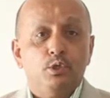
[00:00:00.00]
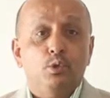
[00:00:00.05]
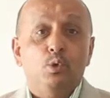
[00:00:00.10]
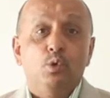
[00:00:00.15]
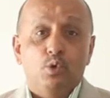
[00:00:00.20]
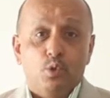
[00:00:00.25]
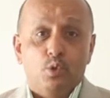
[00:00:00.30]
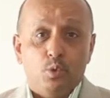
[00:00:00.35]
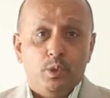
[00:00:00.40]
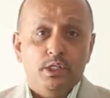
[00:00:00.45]
are
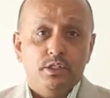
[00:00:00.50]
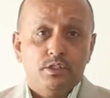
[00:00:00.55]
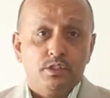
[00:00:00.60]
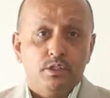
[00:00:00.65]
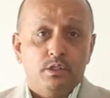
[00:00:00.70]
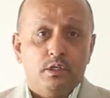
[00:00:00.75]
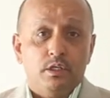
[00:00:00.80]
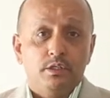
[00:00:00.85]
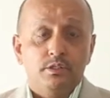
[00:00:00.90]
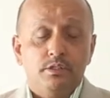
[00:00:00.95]
all queen
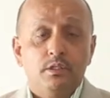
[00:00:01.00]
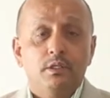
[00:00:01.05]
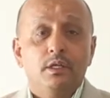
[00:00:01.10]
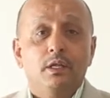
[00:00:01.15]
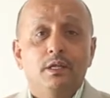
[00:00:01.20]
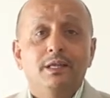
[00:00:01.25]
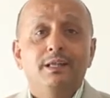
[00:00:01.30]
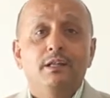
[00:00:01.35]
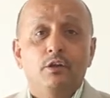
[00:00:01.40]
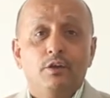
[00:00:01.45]
size,
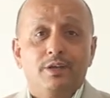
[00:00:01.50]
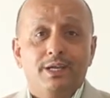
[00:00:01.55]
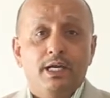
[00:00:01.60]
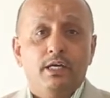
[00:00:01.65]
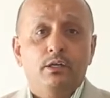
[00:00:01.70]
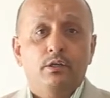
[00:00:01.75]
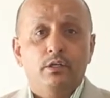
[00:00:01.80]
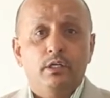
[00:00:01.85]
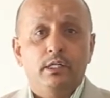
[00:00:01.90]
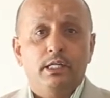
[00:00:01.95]

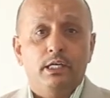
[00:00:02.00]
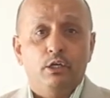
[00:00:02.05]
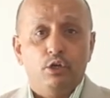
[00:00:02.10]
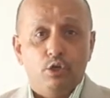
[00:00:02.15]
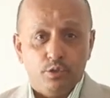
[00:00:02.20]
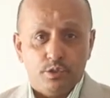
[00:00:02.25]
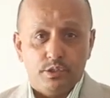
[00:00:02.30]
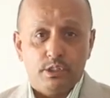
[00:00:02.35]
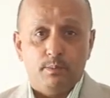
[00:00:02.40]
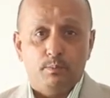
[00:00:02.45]
located in their
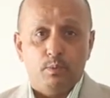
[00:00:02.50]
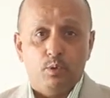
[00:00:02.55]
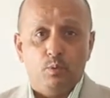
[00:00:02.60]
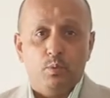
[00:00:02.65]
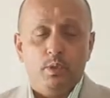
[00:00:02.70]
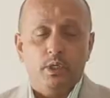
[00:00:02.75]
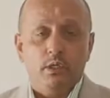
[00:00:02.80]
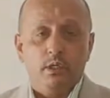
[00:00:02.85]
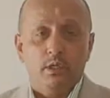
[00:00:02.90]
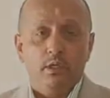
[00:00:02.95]
own
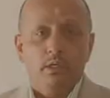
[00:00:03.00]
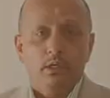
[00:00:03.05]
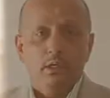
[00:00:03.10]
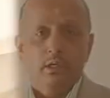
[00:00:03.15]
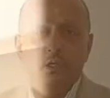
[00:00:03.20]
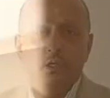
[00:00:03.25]
separate wing